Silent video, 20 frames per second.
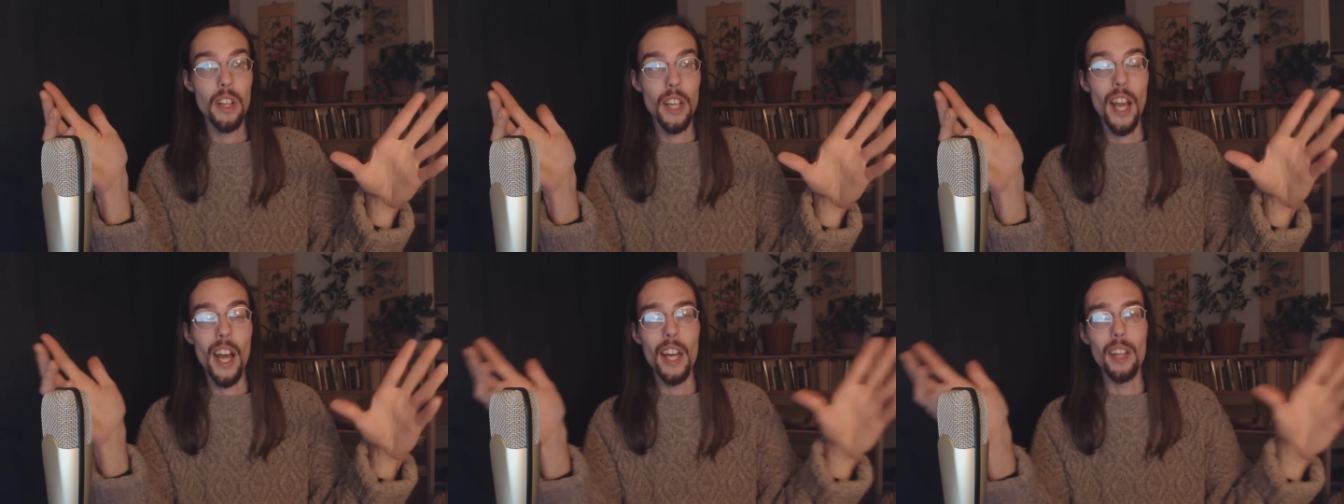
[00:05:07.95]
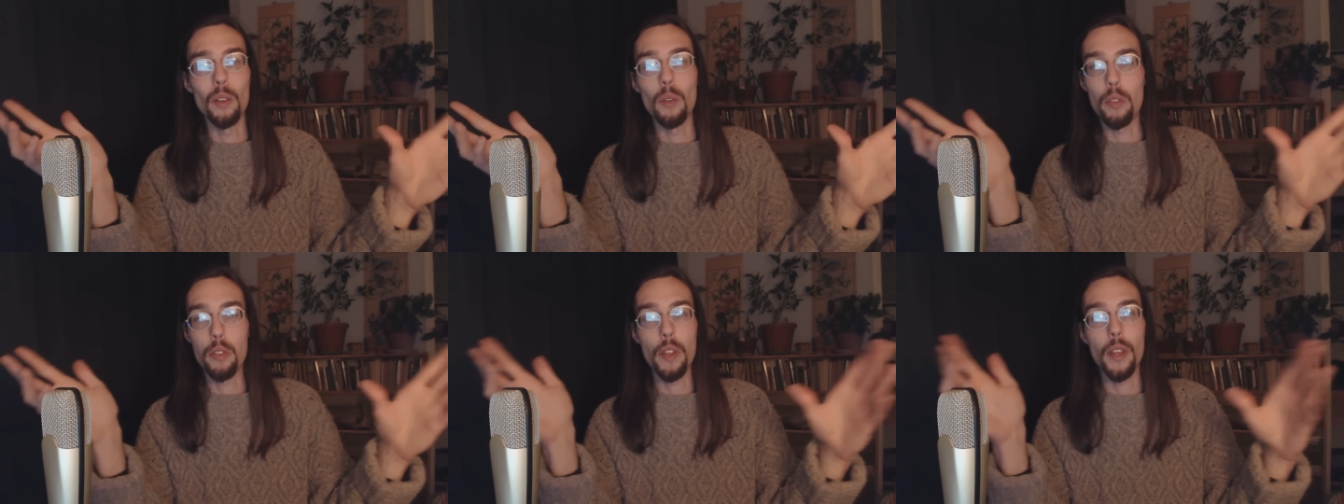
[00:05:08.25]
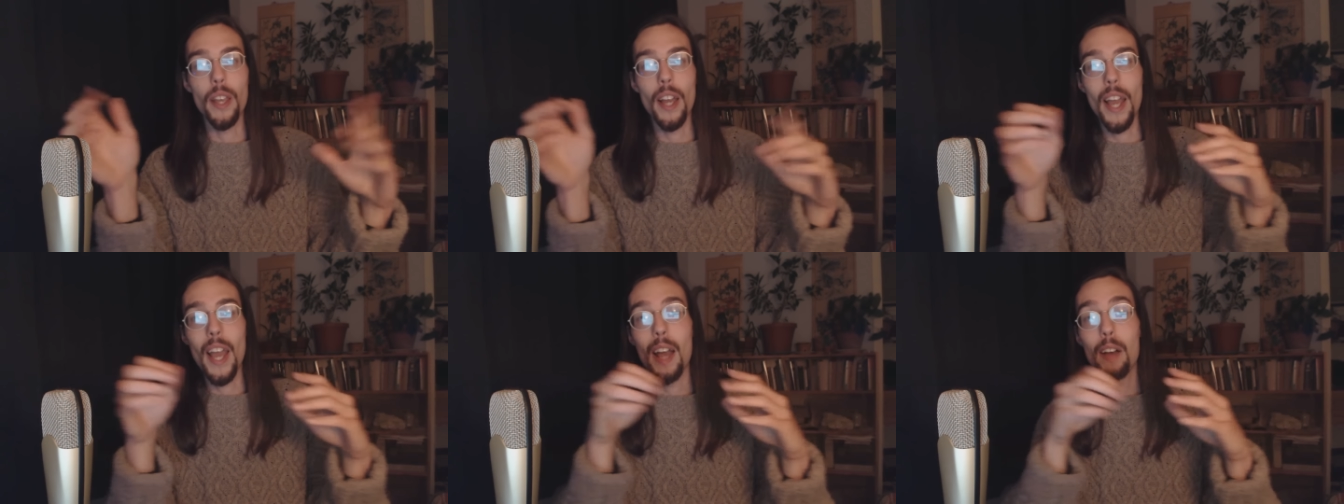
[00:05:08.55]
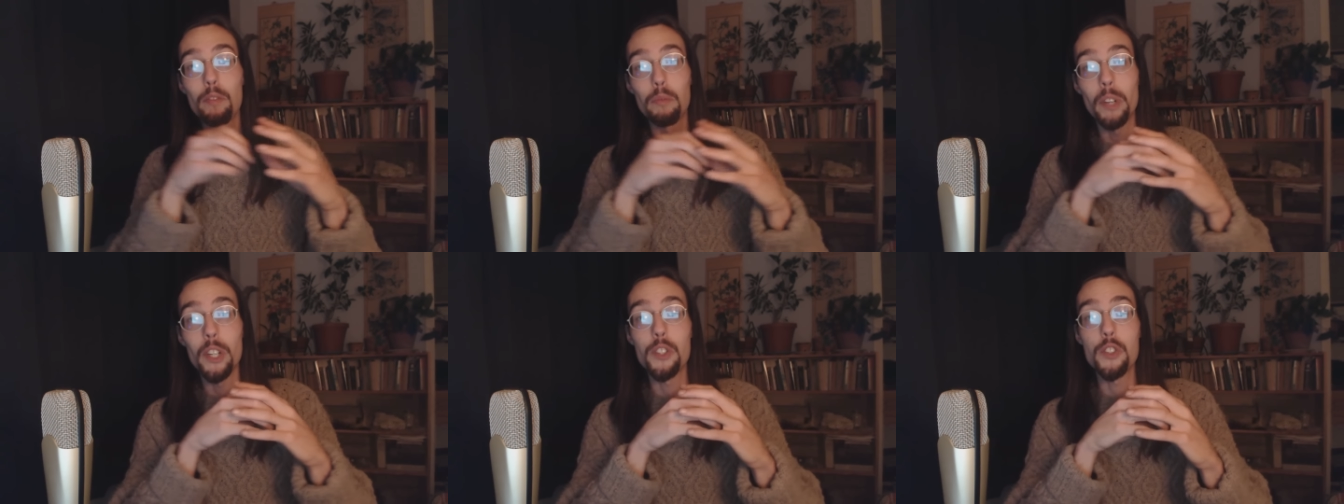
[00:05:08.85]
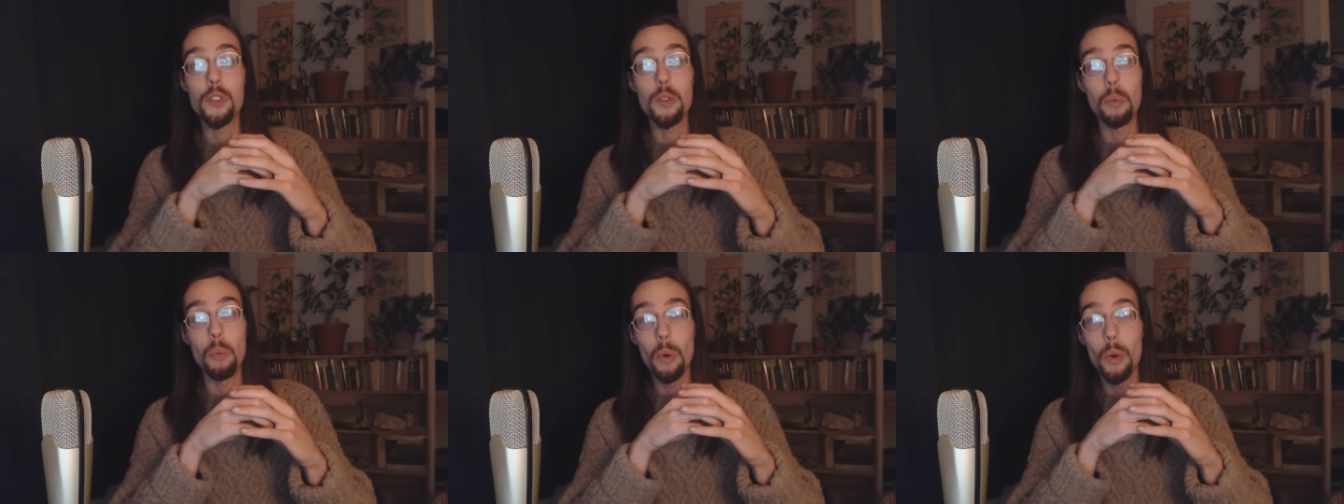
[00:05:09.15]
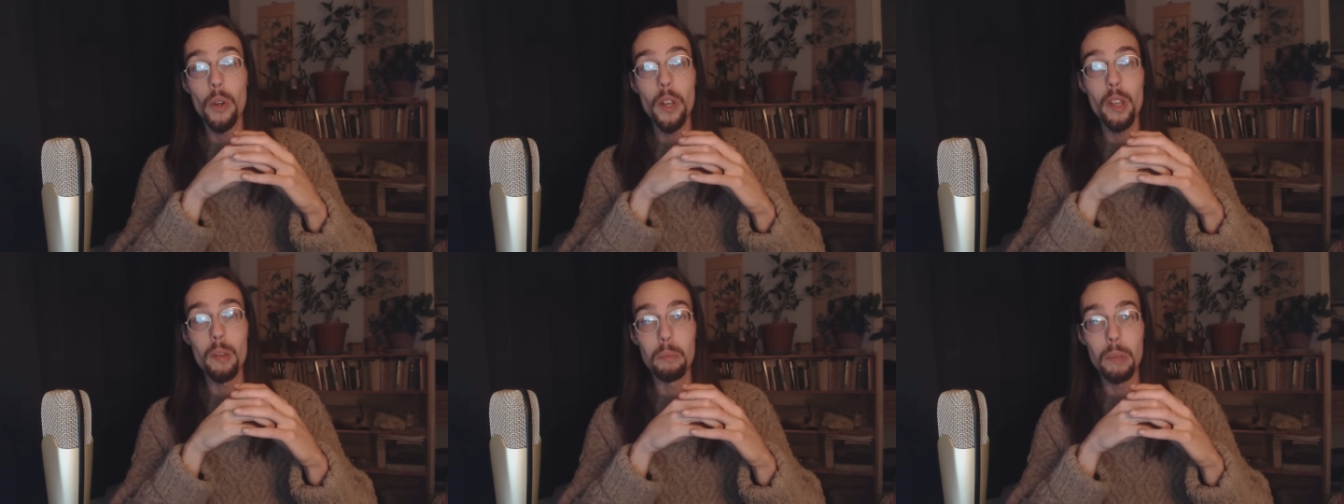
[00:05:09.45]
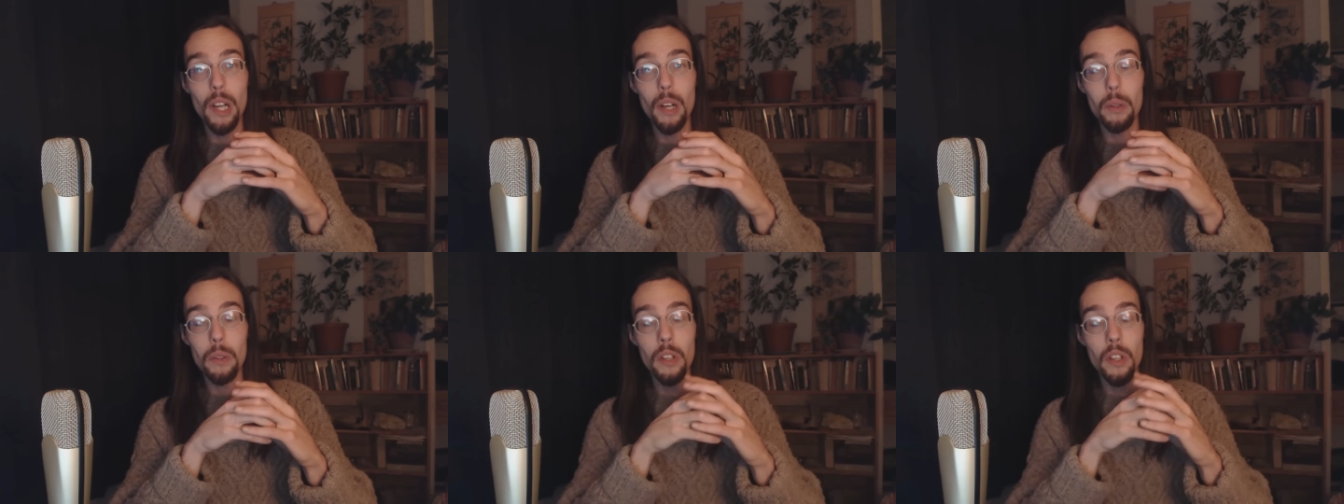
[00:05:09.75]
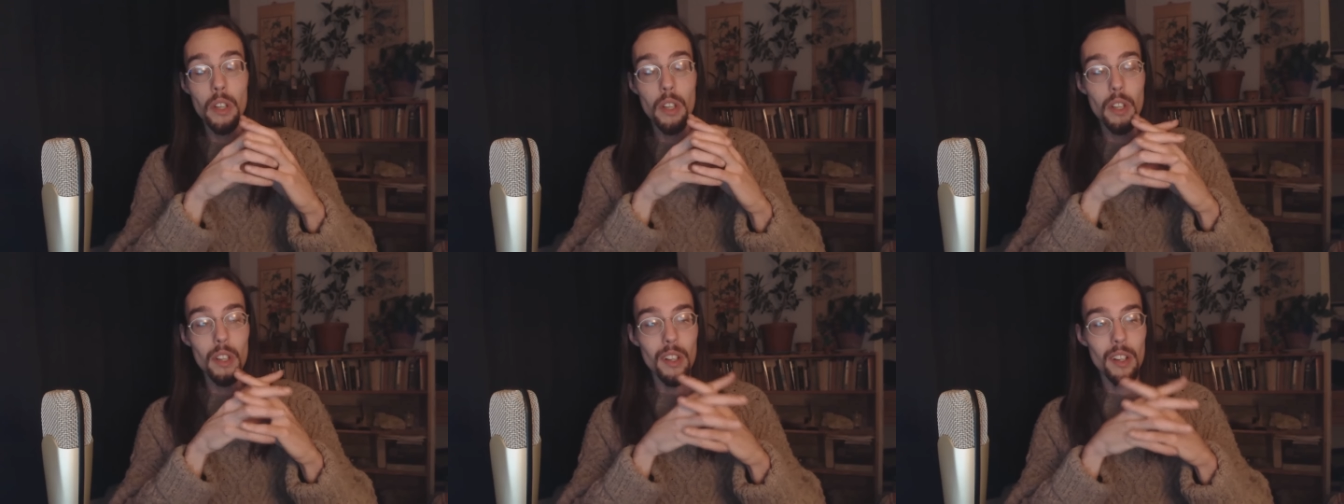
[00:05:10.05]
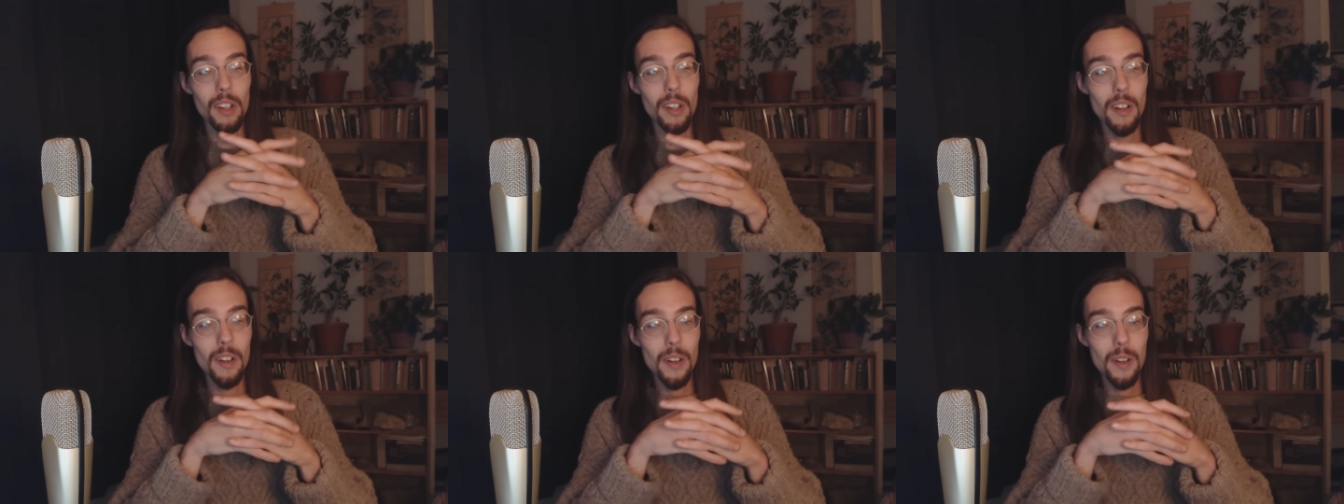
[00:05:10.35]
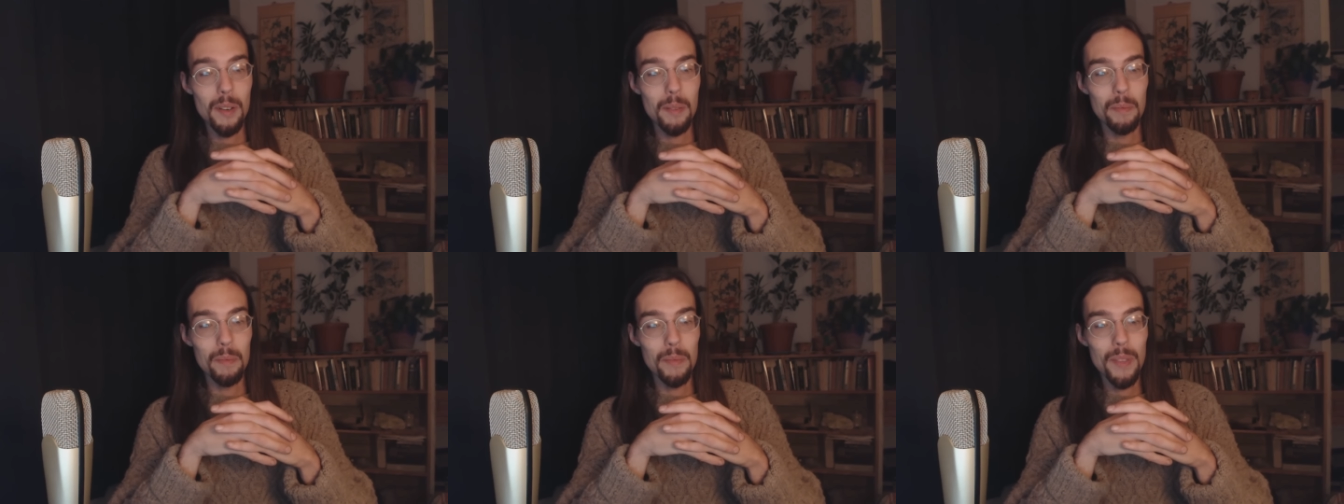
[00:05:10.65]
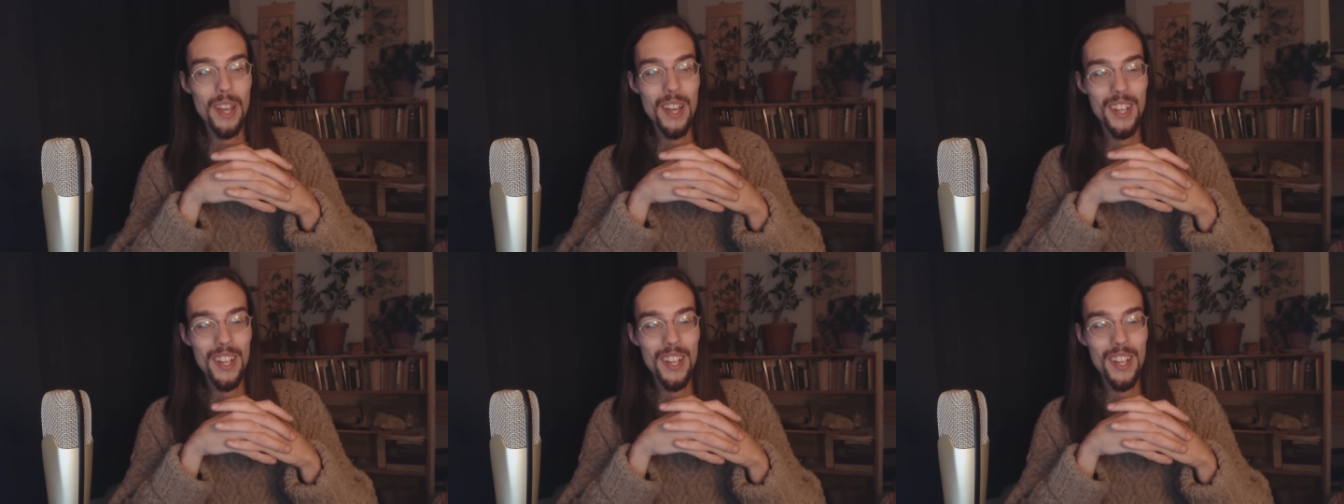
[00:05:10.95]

Yeah, I don't think I have much to worry about. Um,